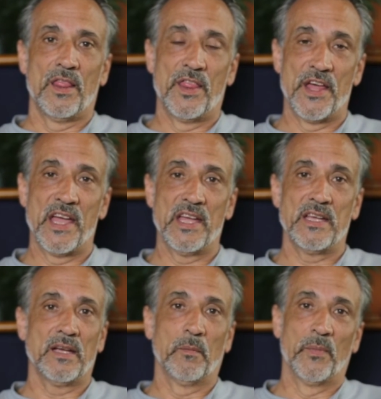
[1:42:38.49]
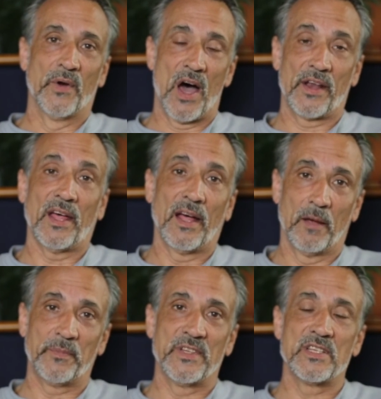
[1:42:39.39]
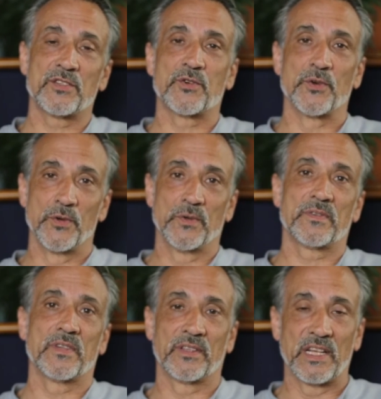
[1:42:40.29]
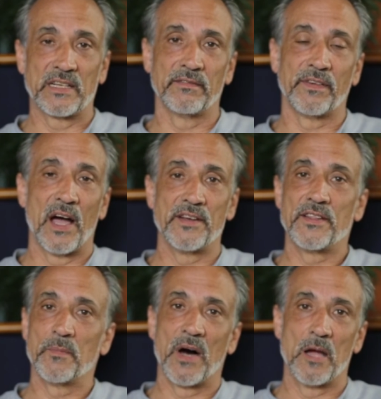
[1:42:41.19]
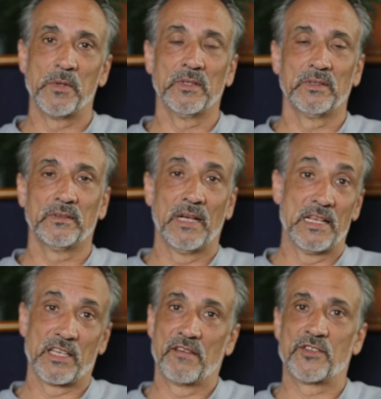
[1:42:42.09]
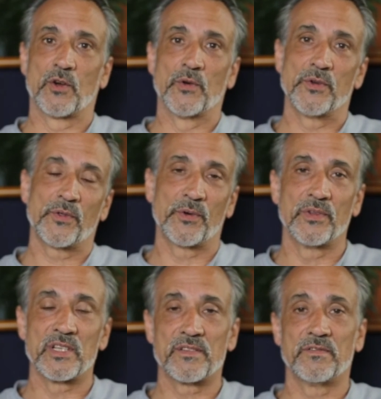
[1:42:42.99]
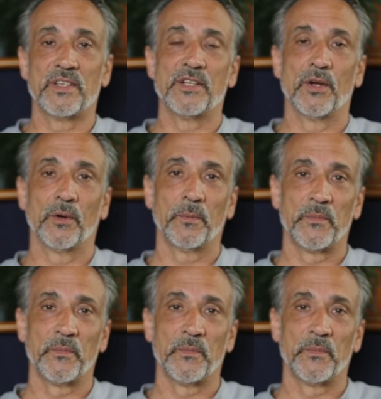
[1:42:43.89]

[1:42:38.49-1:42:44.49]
they brought up these truths that they can find in the Bible, as I've shown you through this video,